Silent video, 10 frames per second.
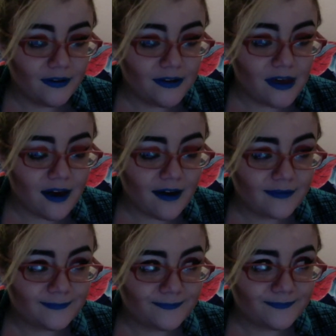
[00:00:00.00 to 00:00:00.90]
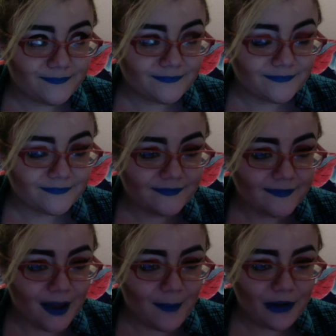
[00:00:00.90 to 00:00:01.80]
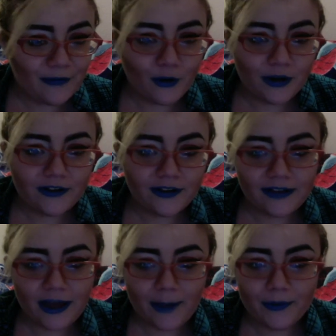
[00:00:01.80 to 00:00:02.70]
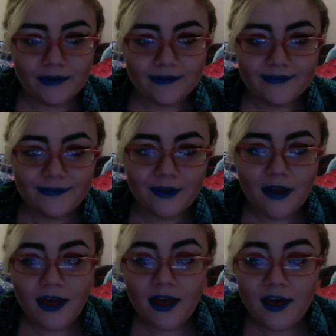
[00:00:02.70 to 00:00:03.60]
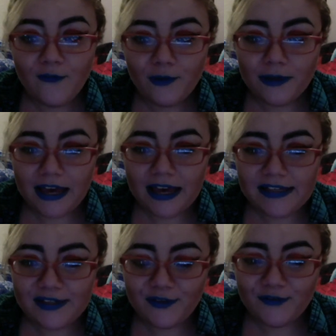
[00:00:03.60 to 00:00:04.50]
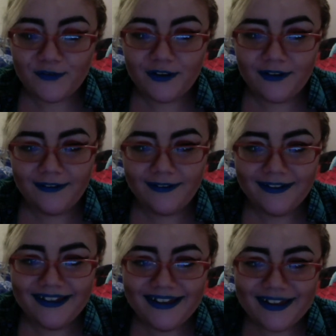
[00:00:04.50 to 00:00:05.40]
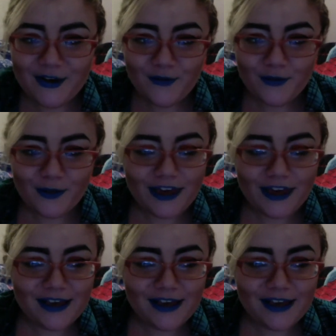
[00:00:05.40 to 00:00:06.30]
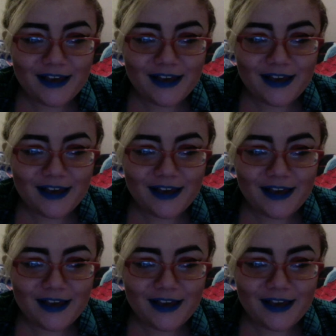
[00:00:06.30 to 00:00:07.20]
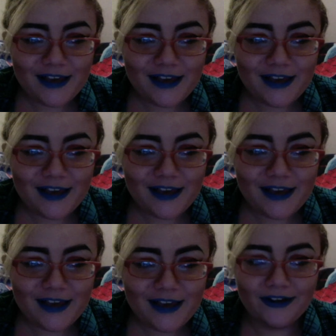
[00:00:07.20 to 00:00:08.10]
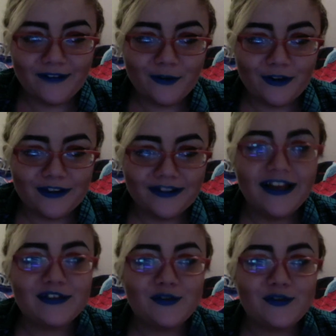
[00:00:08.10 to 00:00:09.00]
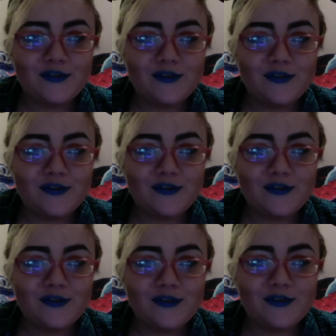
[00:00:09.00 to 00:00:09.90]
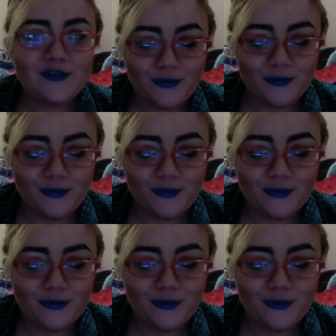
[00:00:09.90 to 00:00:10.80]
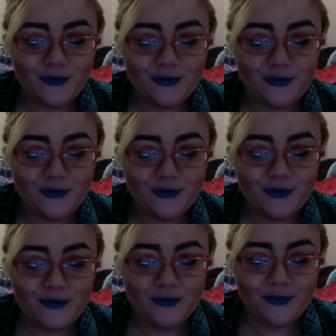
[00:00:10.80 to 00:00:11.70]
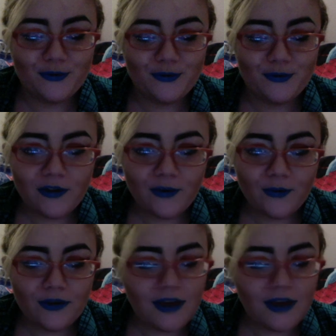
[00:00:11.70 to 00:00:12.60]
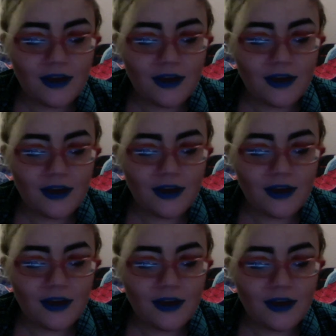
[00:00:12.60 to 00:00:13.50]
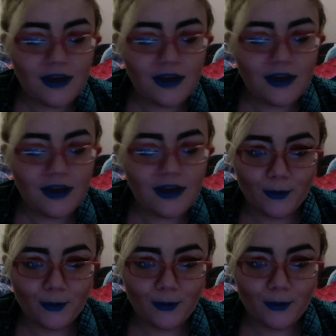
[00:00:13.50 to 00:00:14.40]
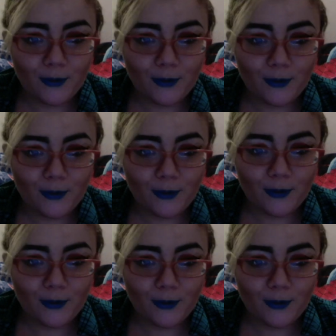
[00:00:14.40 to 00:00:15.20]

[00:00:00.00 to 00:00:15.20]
Yeah. I mean, I've already done that, but for the case of, for the case of, like, doing a Let's Play or a whatever, a Let's Quiz, I guess you, if you want to call it, we can do, yeah, we can maybe do our Pottermore again. All right.